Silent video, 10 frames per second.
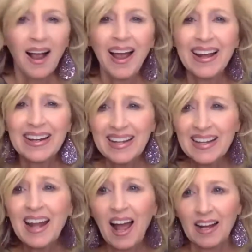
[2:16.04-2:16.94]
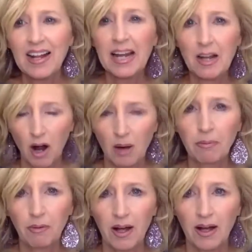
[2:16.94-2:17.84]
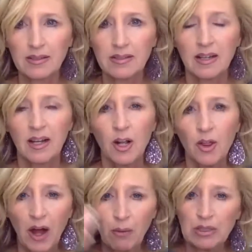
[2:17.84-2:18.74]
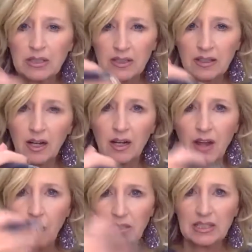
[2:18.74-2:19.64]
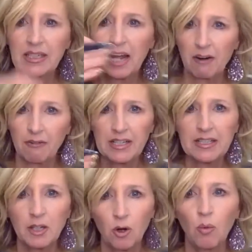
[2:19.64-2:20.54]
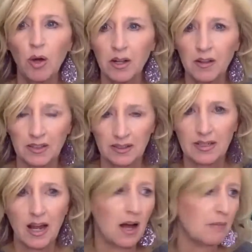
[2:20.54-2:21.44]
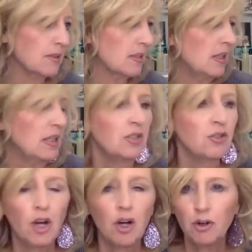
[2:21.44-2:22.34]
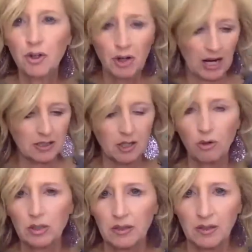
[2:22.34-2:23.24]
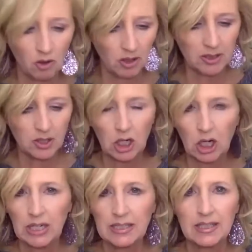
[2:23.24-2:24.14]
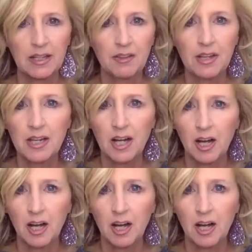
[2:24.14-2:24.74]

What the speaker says: And it had a complex that was in every single one of the steps. So you guys know it was in the cleanser, it's in the